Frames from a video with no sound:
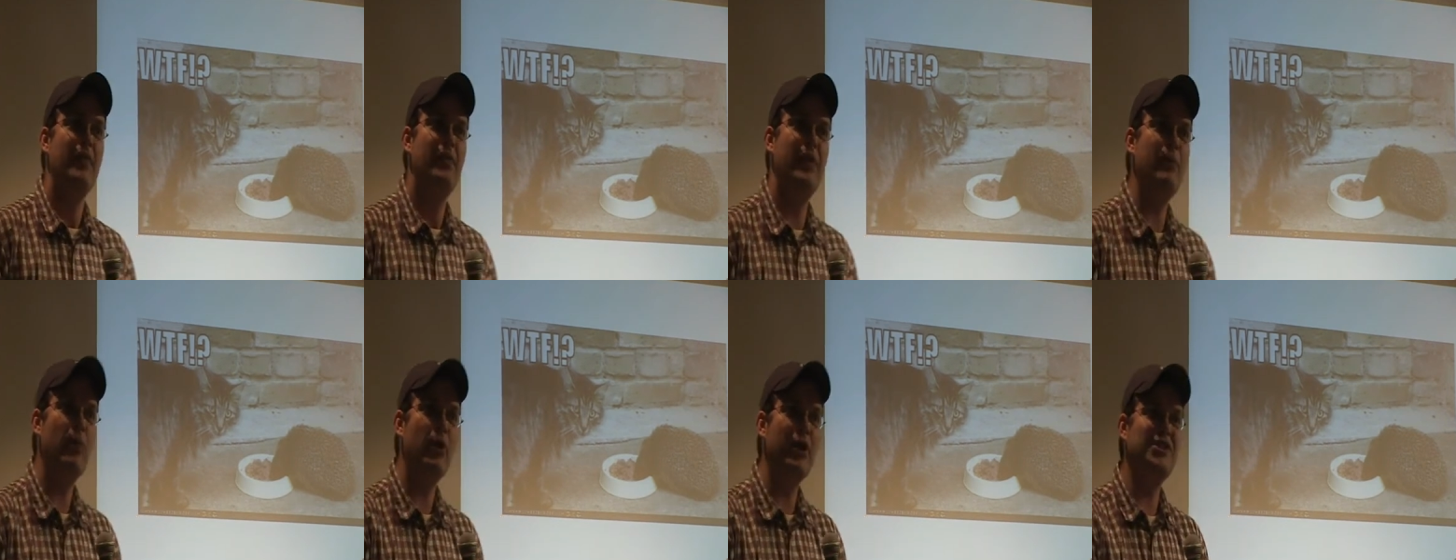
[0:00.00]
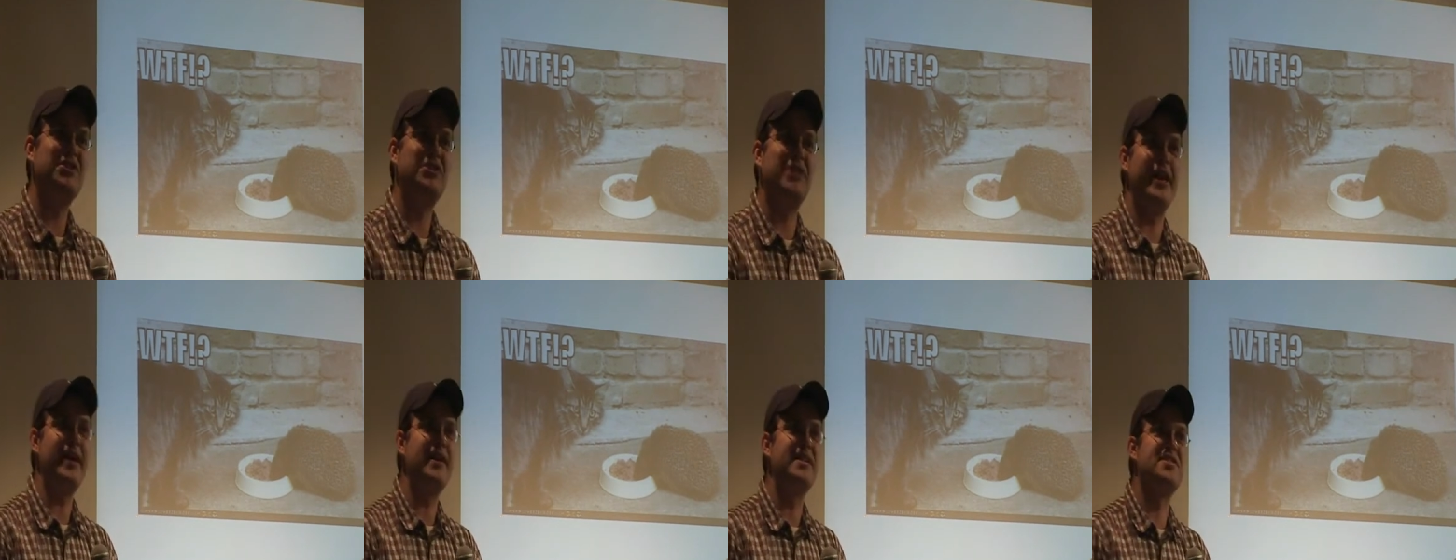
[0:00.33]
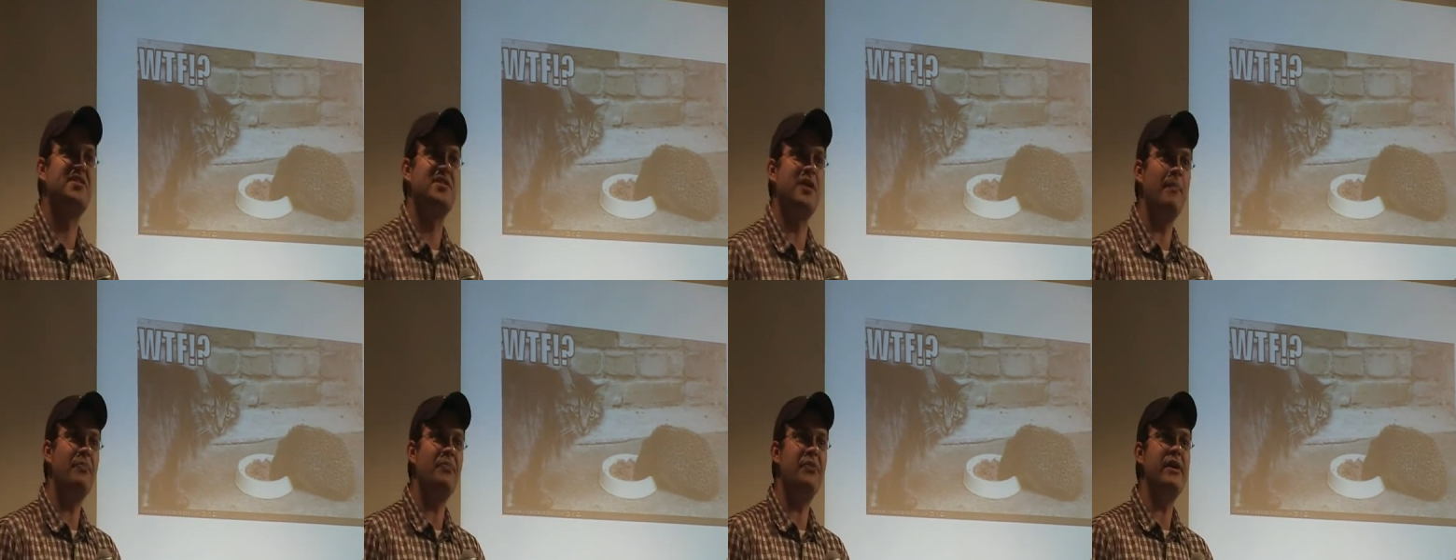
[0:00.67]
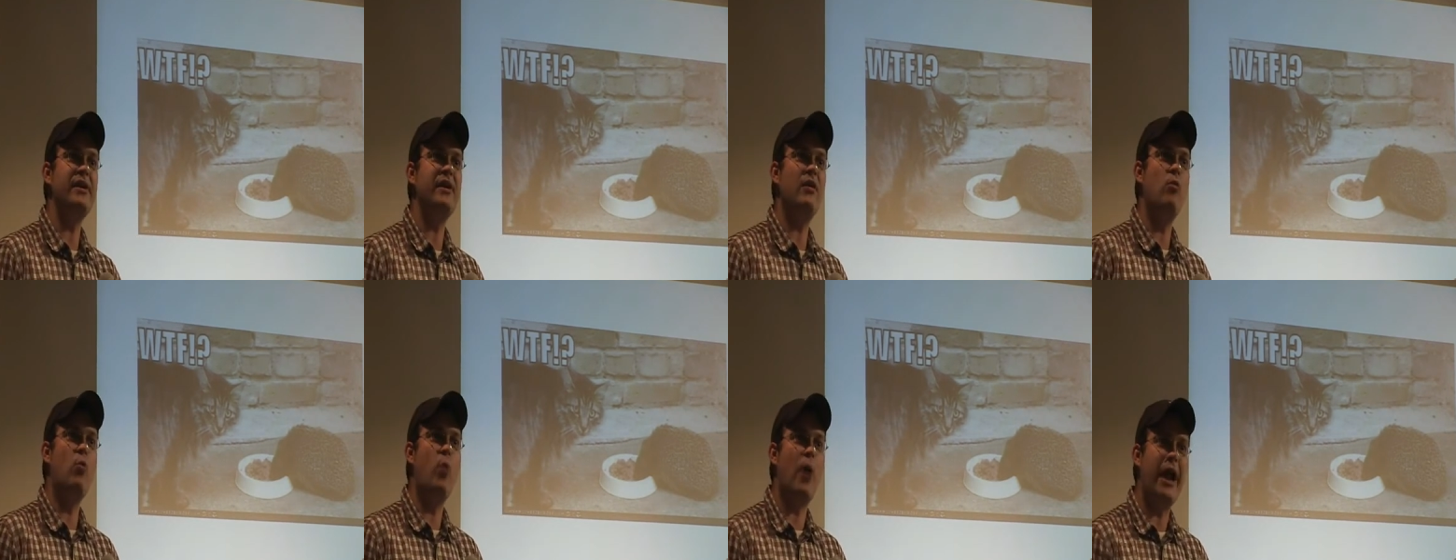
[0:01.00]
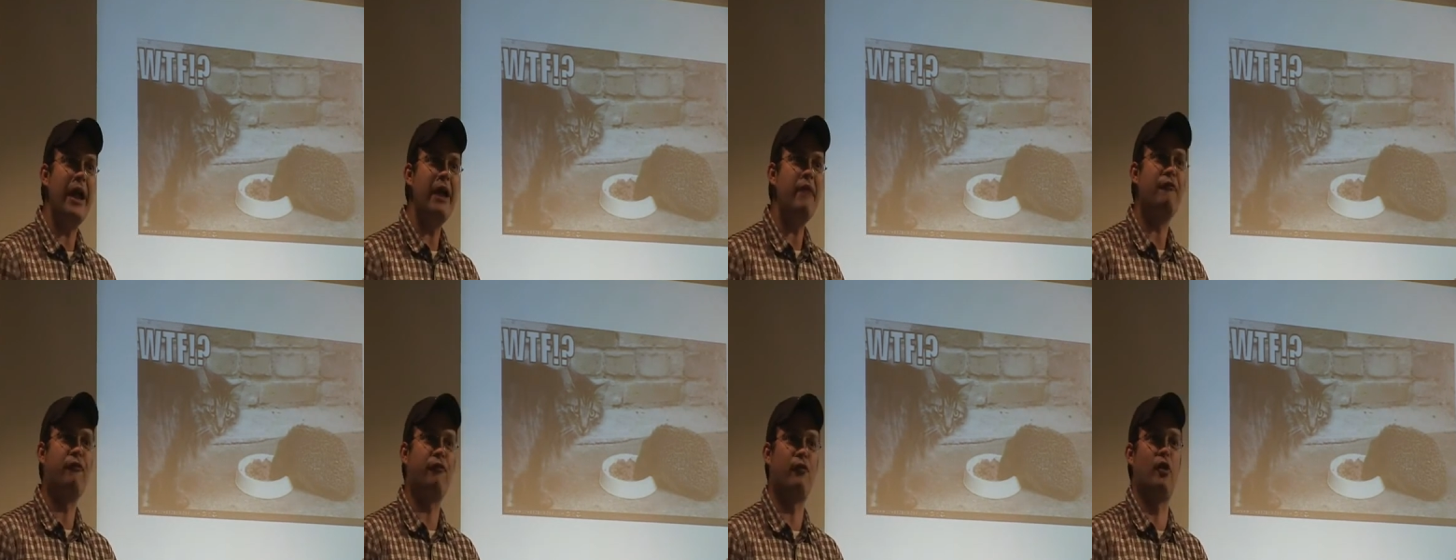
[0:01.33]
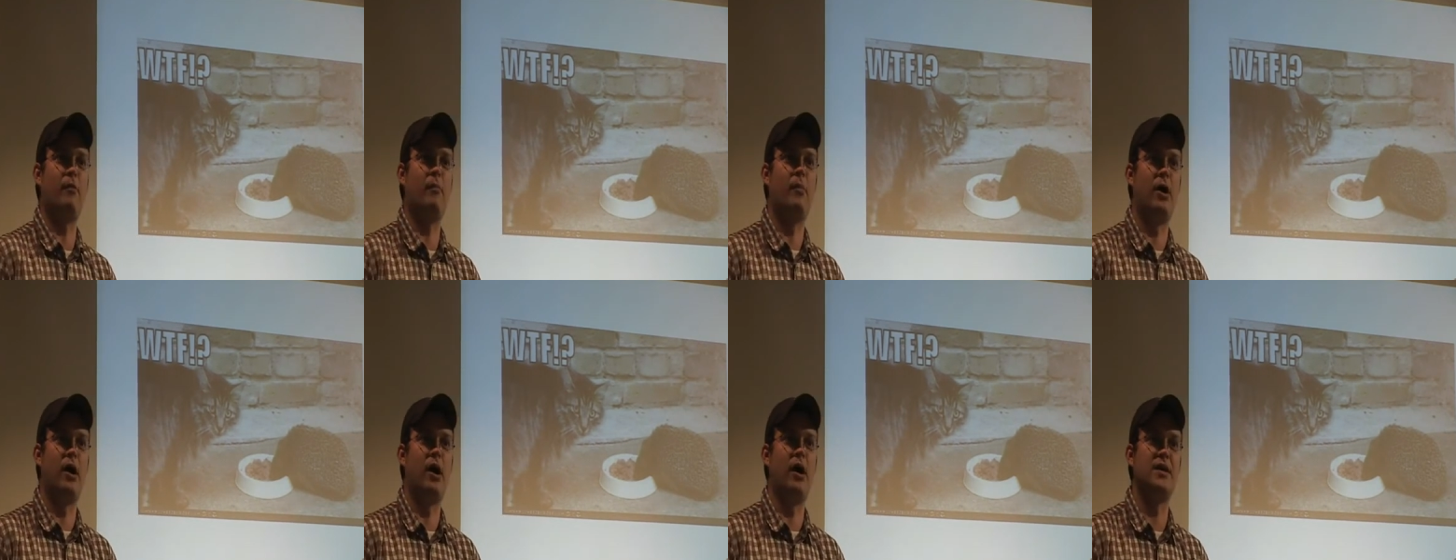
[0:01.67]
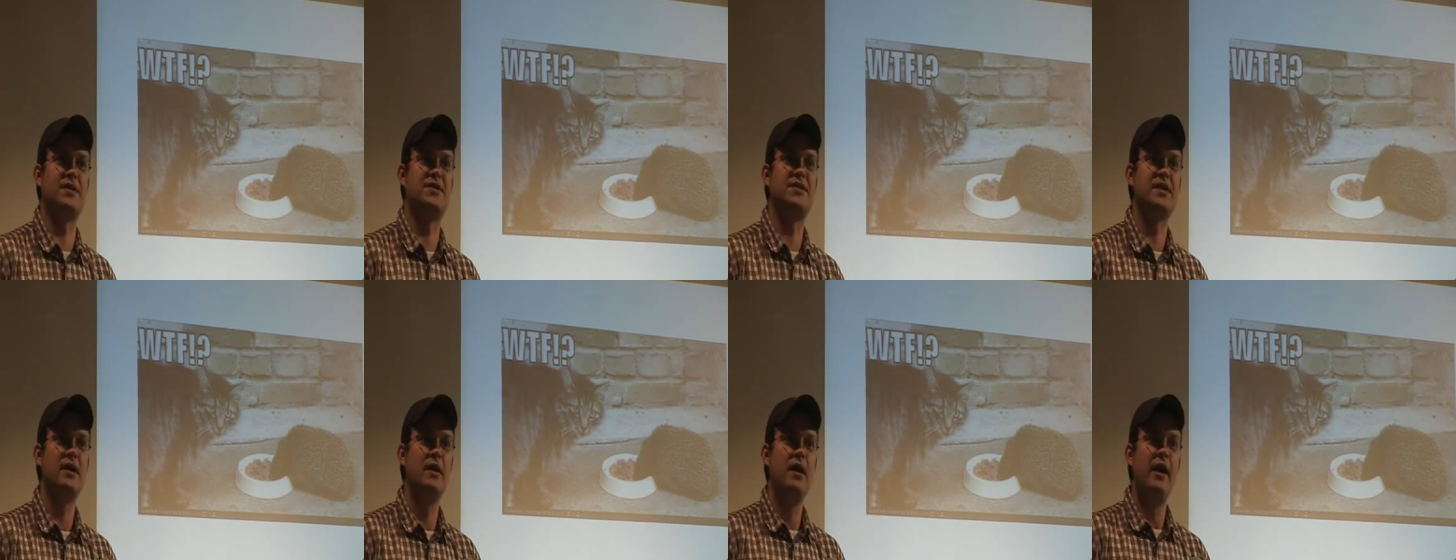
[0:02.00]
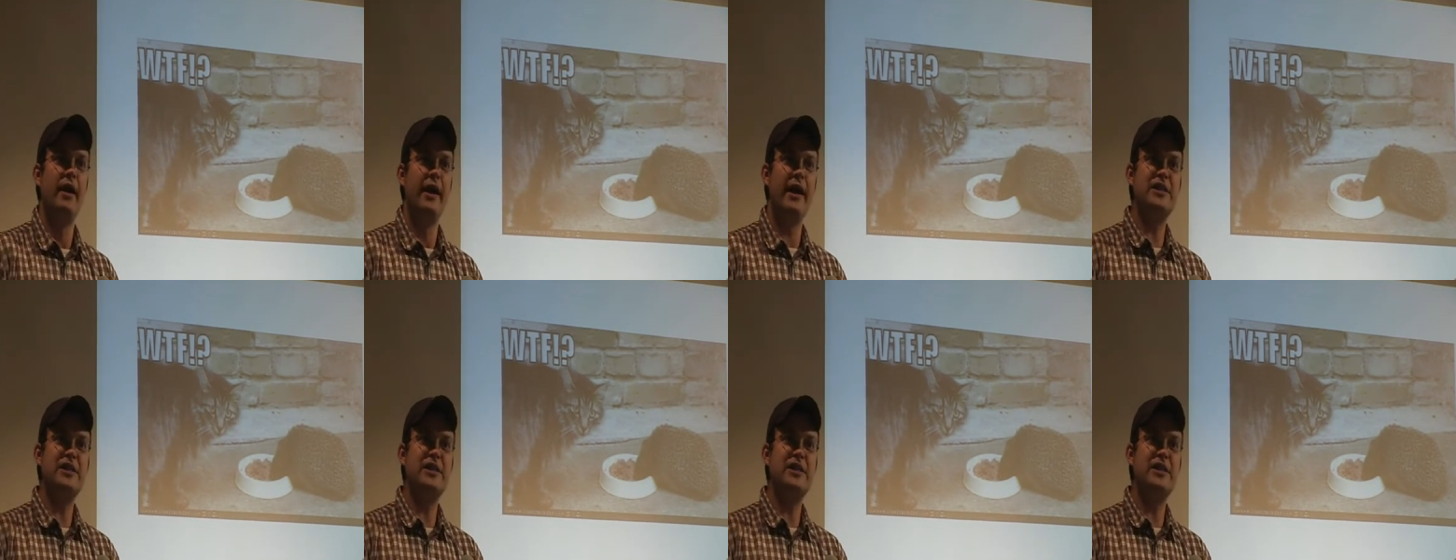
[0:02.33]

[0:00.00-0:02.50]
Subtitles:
They want to take something away from us.